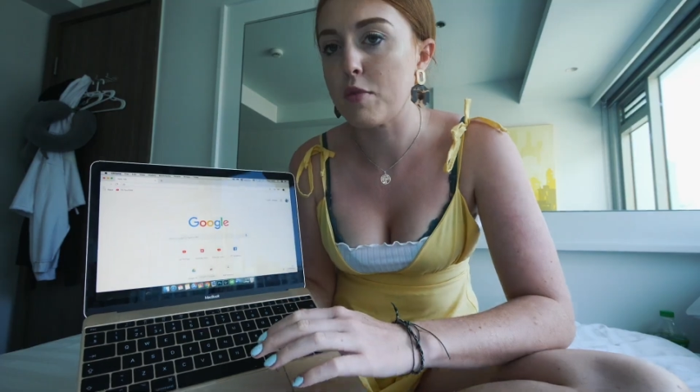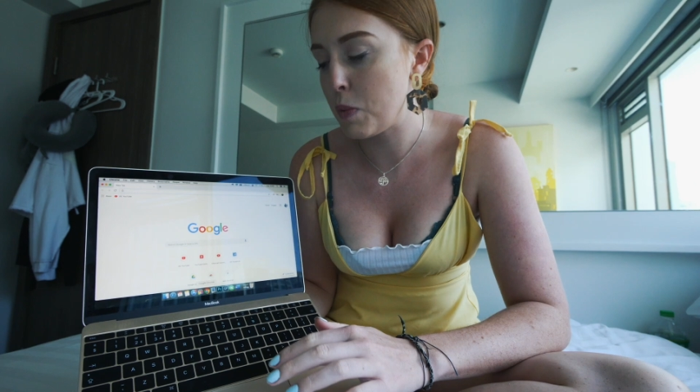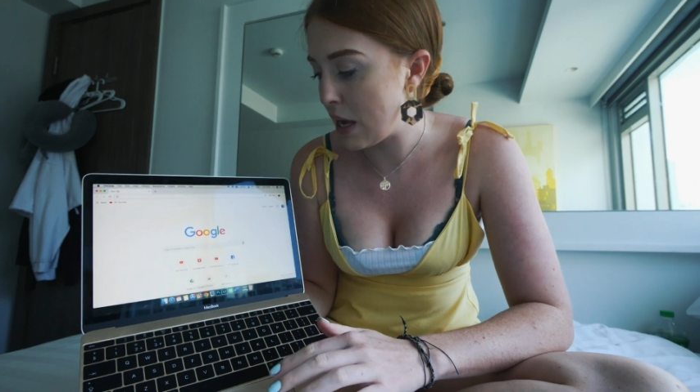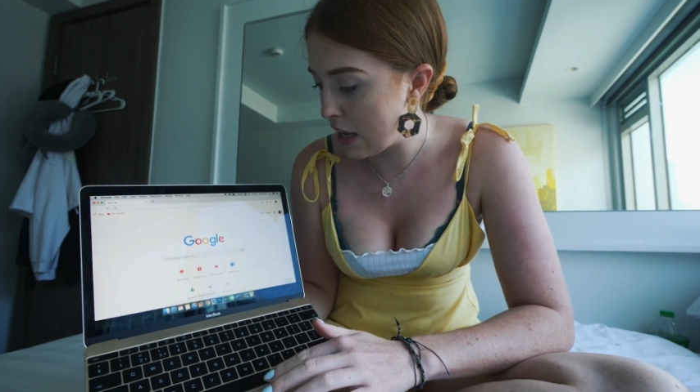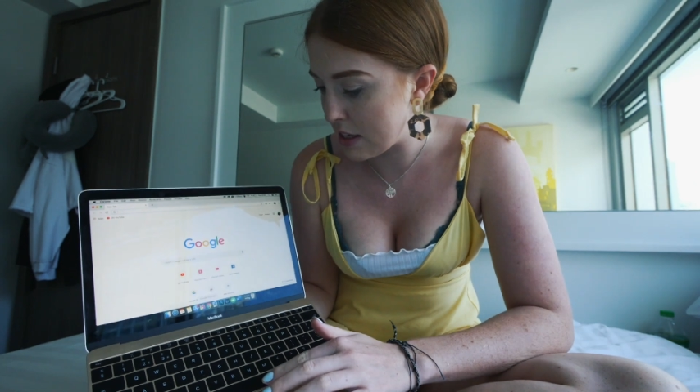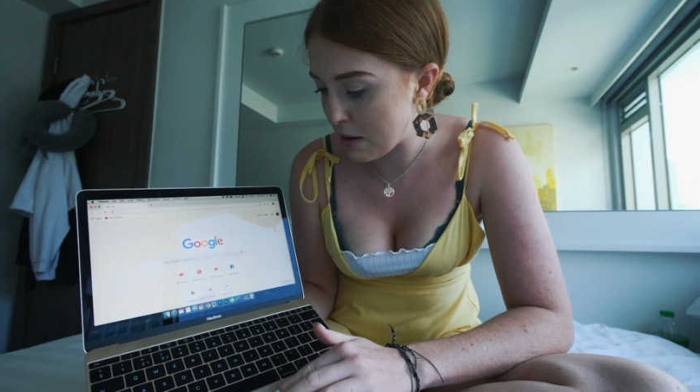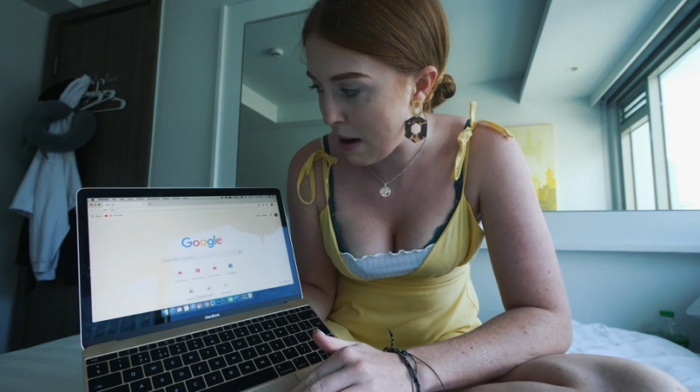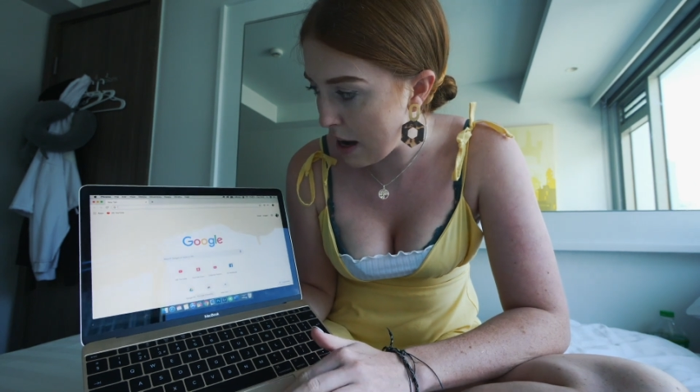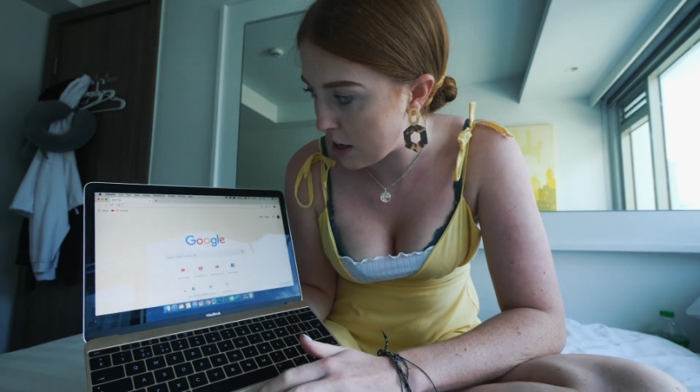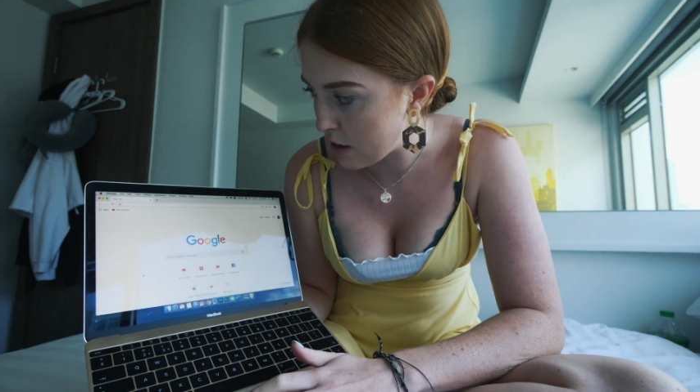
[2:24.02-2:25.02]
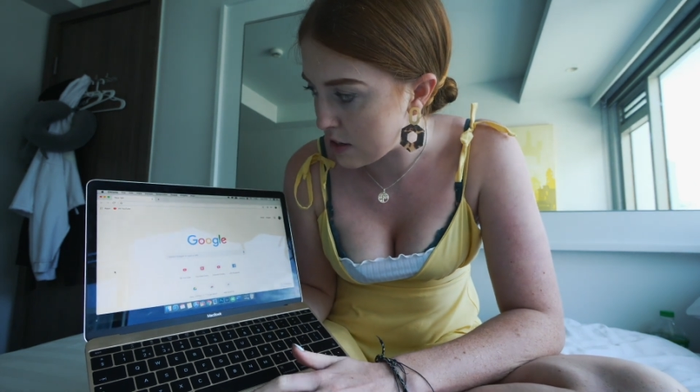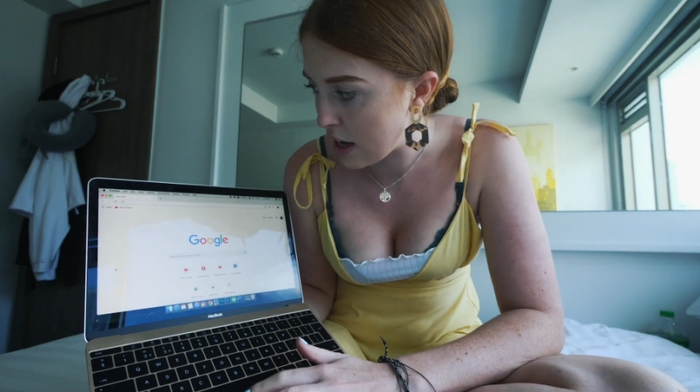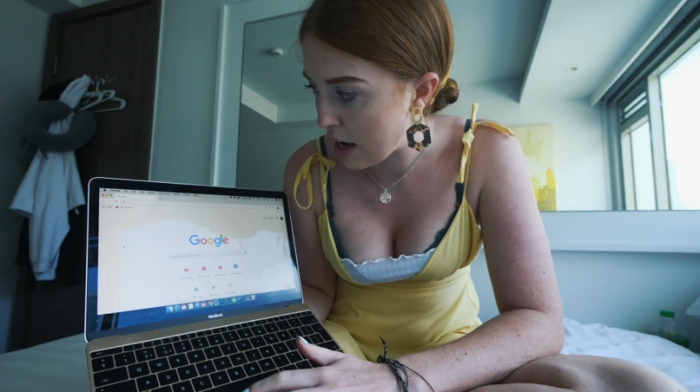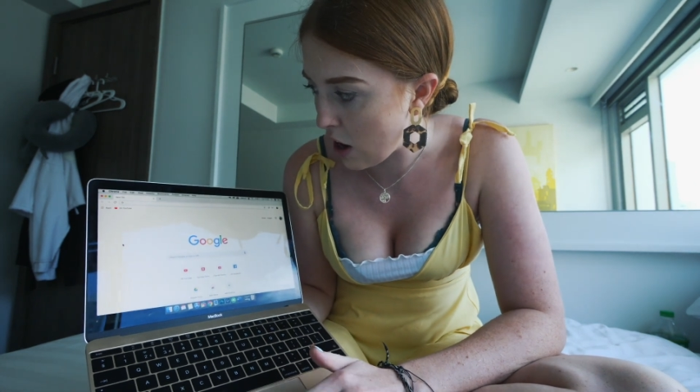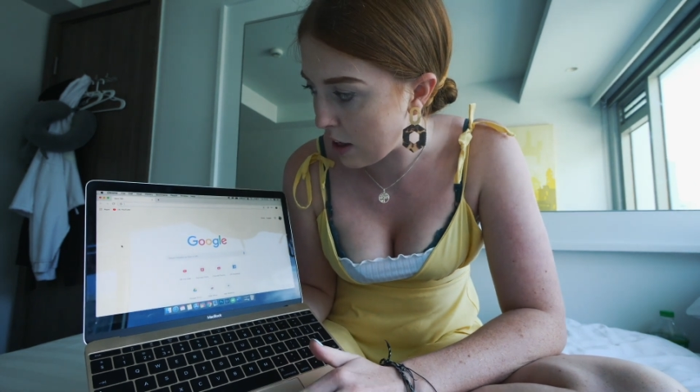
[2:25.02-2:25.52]
I'm speaking as a Mac user
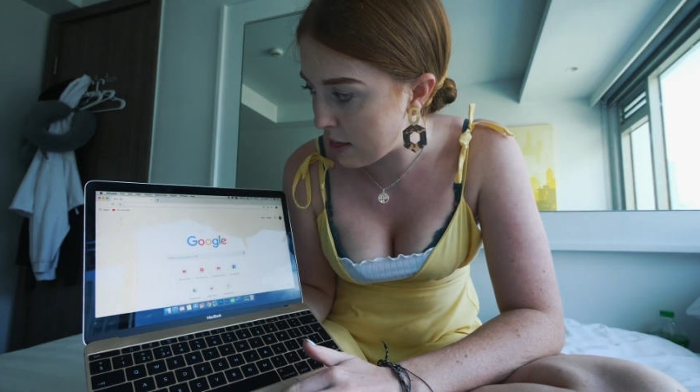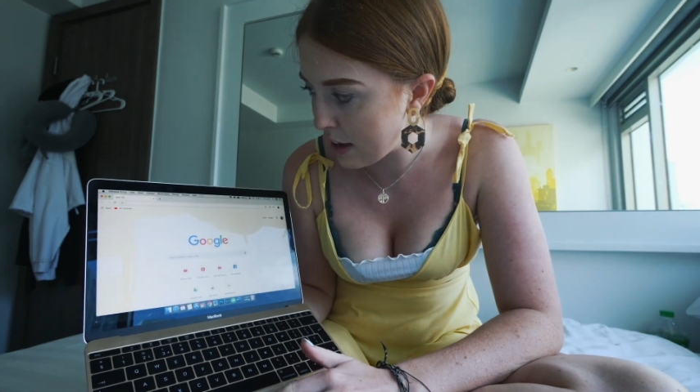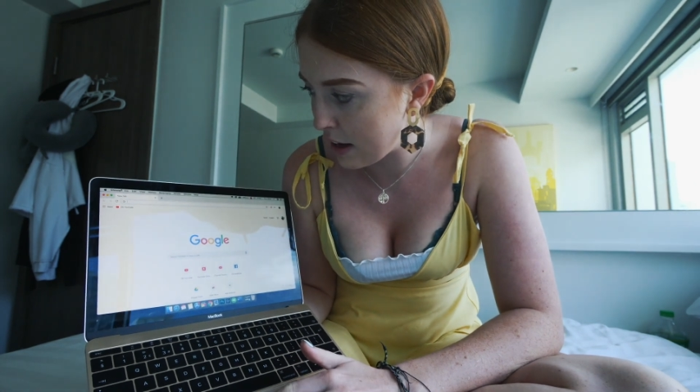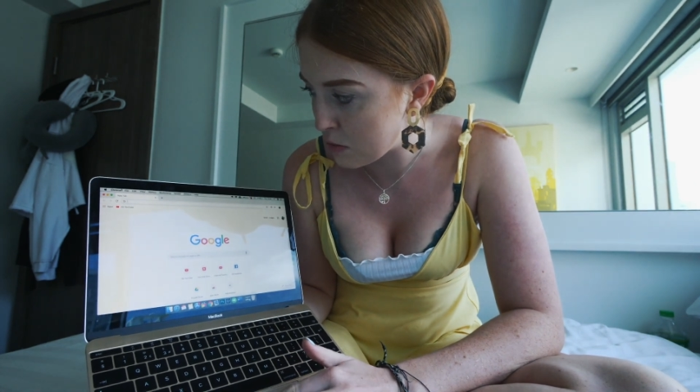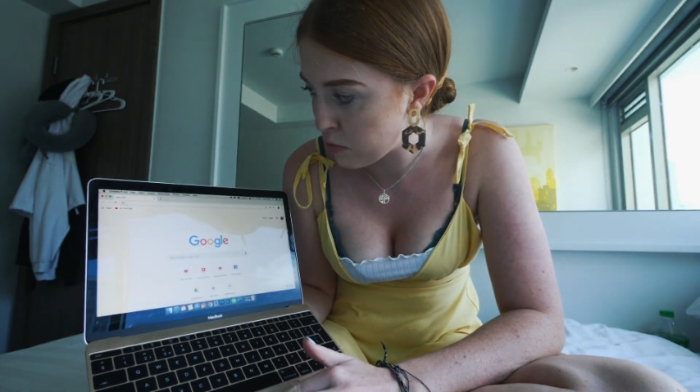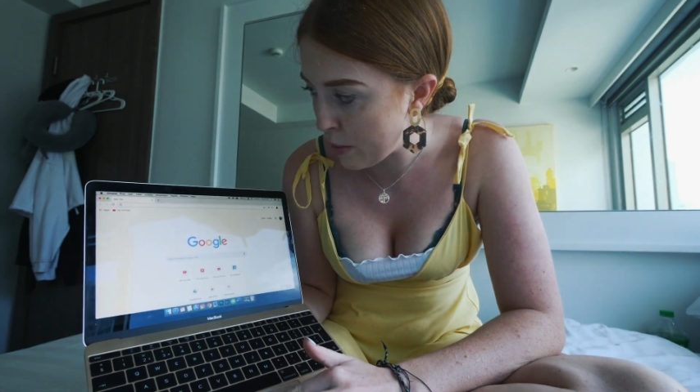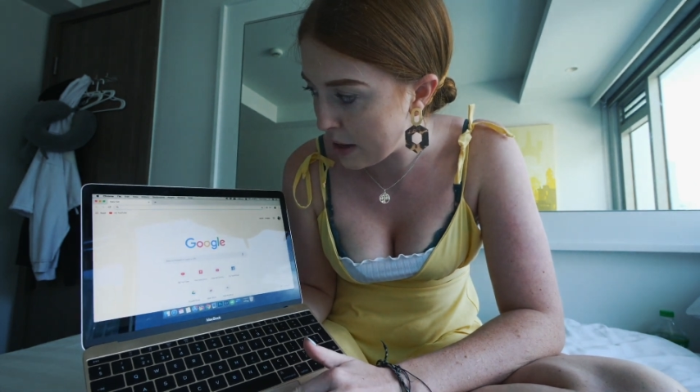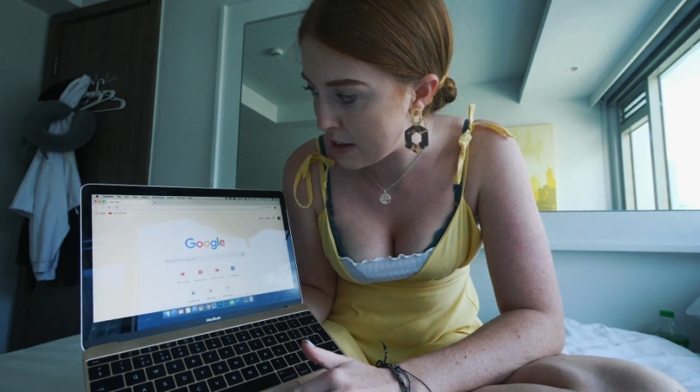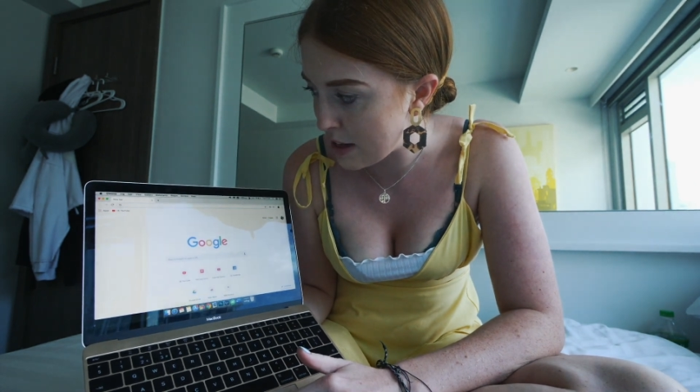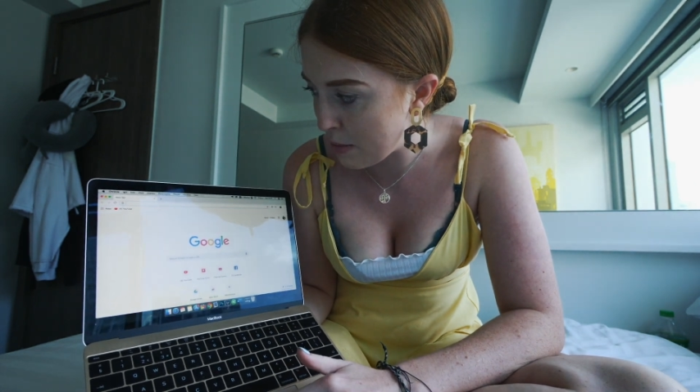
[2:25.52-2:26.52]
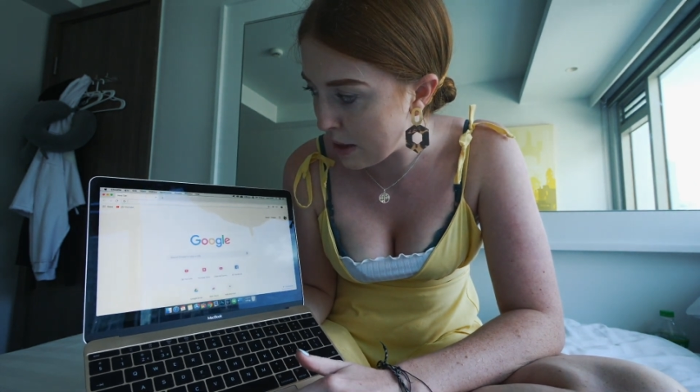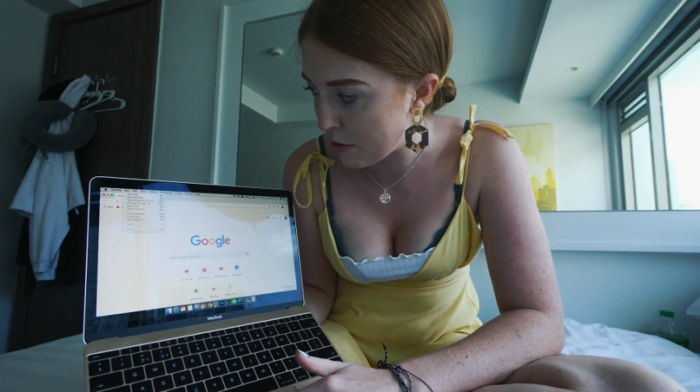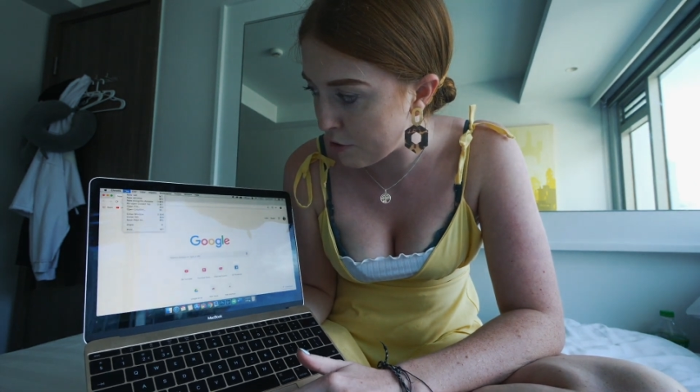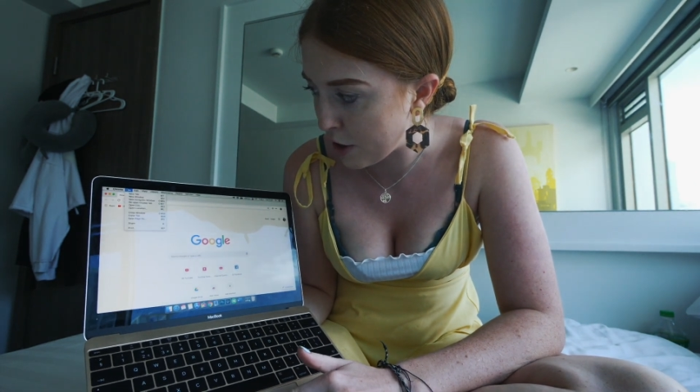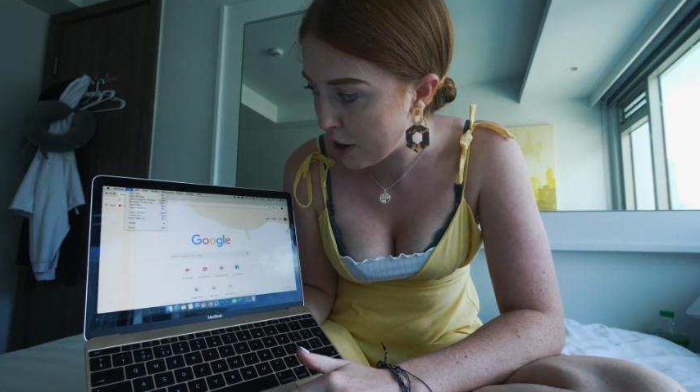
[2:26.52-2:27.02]
here. I think it's probably
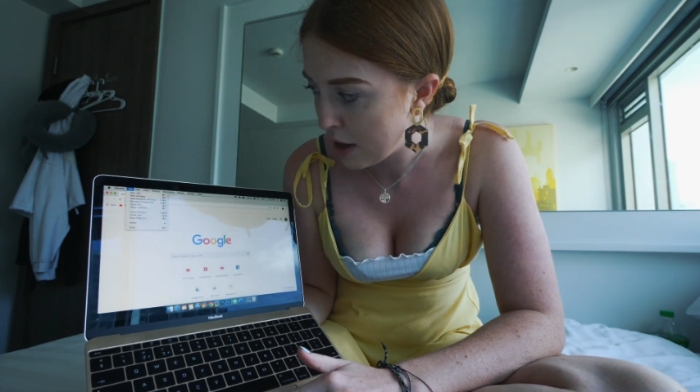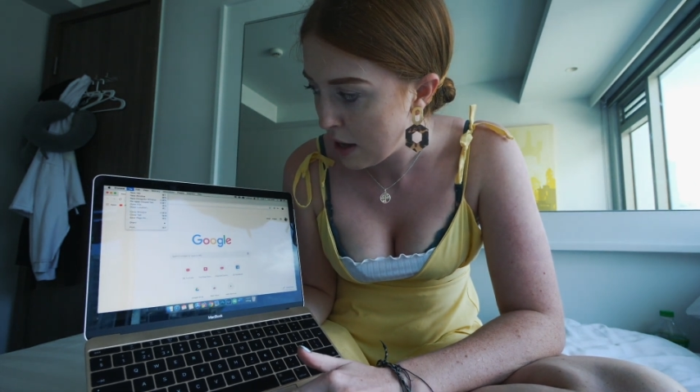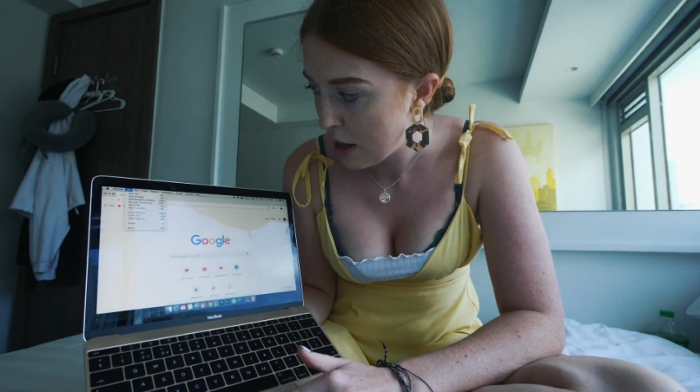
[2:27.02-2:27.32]
similar for